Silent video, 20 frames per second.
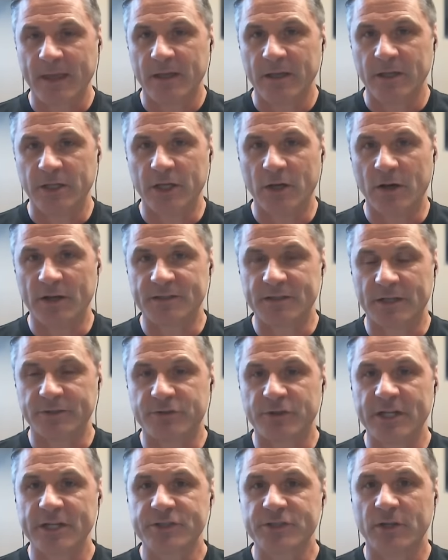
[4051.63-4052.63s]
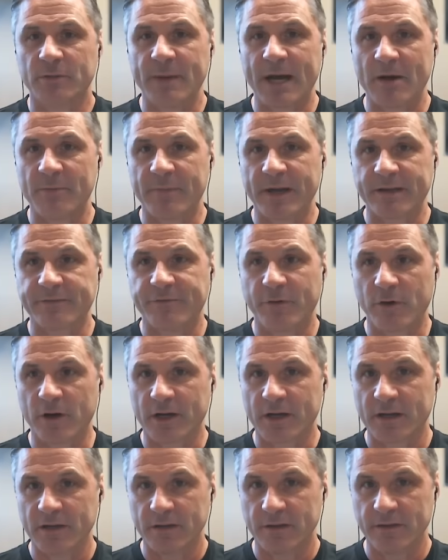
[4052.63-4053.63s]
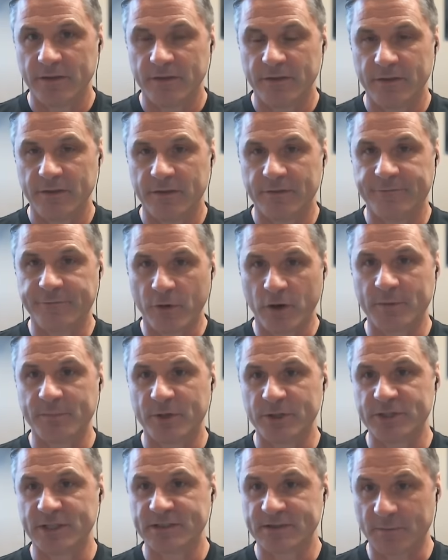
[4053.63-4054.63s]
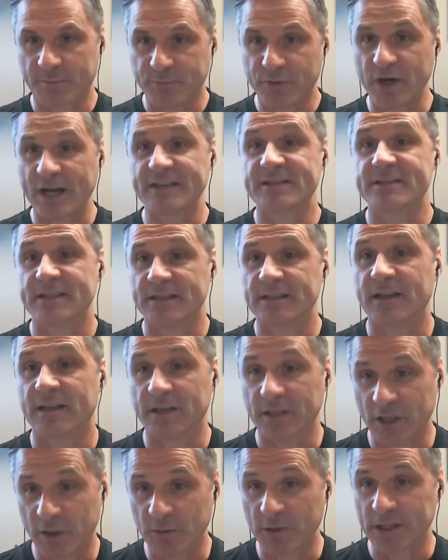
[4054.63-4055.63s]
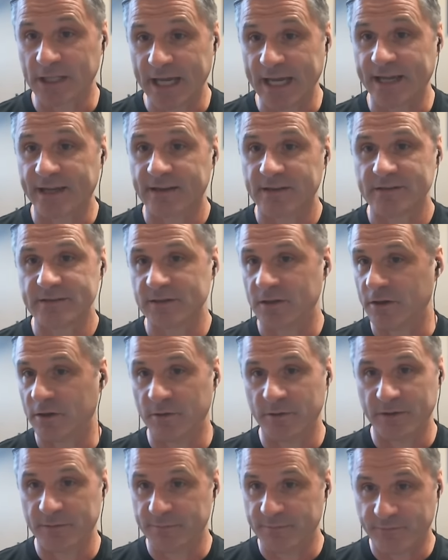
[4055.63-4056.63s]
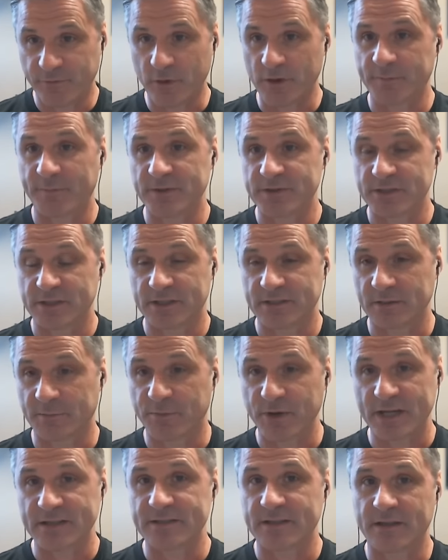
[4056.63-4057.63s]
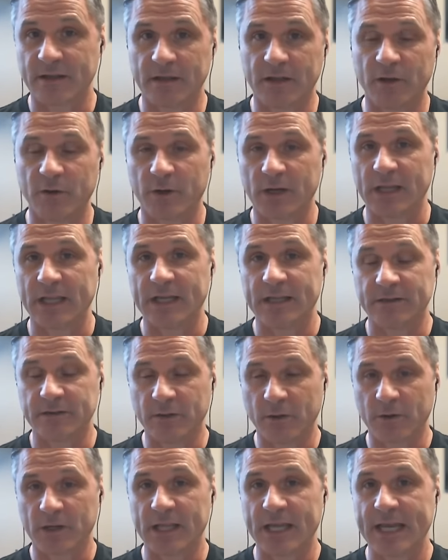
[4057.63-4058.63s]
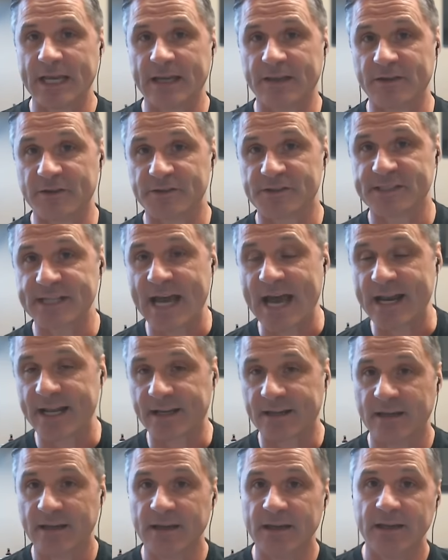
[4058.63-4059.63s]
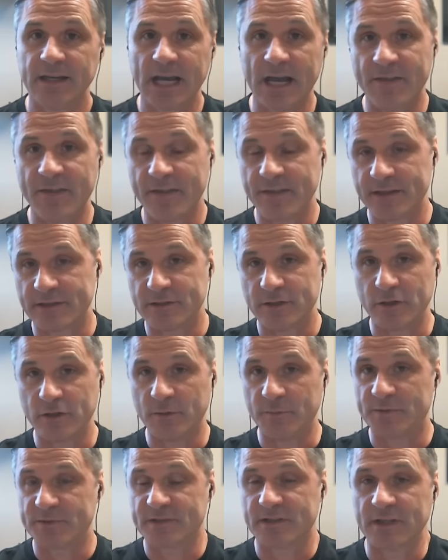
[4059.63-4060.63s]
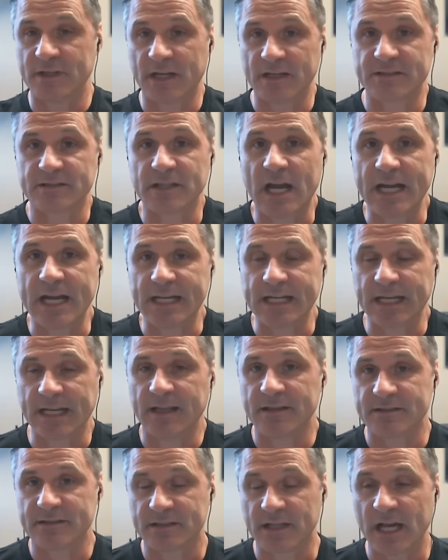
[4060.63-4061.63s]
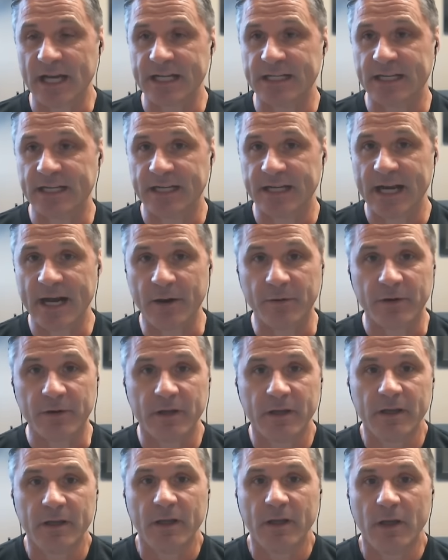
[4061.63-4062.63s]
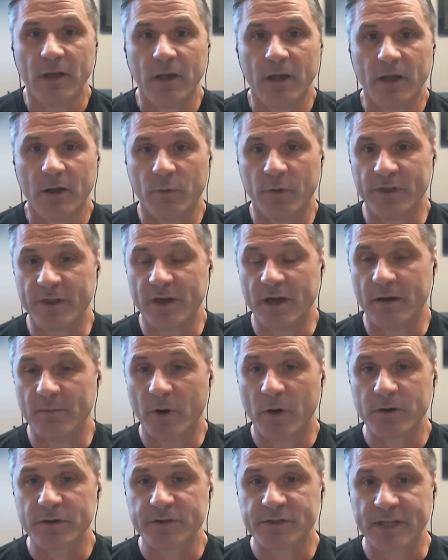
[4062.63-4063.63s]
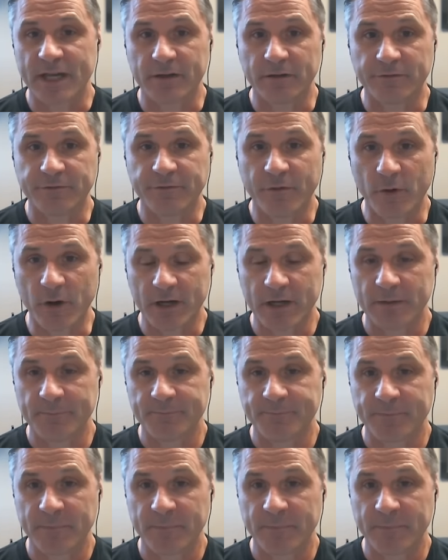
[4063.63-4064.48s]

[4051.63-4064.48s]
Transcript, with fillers: you know, a, a traditional mountain bike fork the fork bushings are pressed into the lower leg. So the fork bushings are pressed into the lower, lower leg and they're static, and then the tubes uh, sliding slide in and out. With a motorcycle fork,